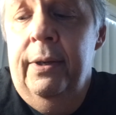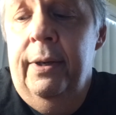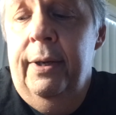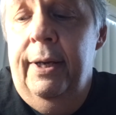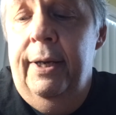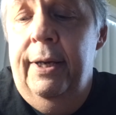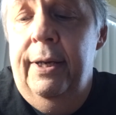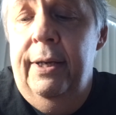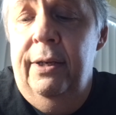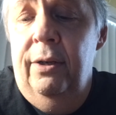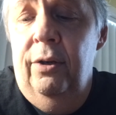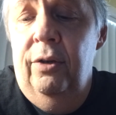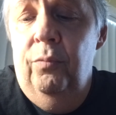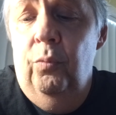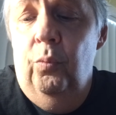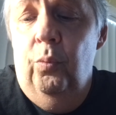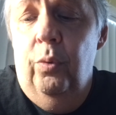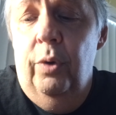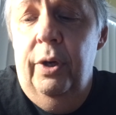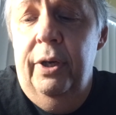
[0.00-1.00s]
And
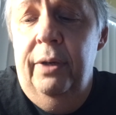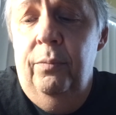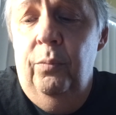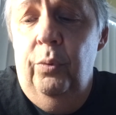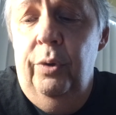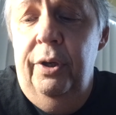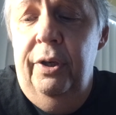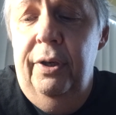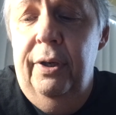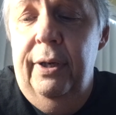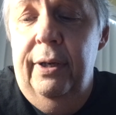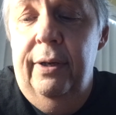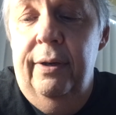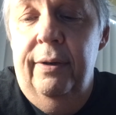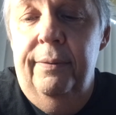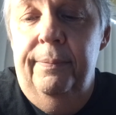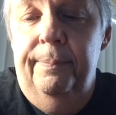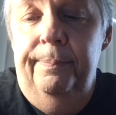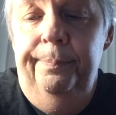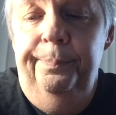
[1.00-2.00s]
what wouldn't you
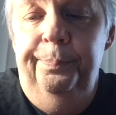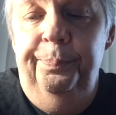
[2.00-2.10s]
know?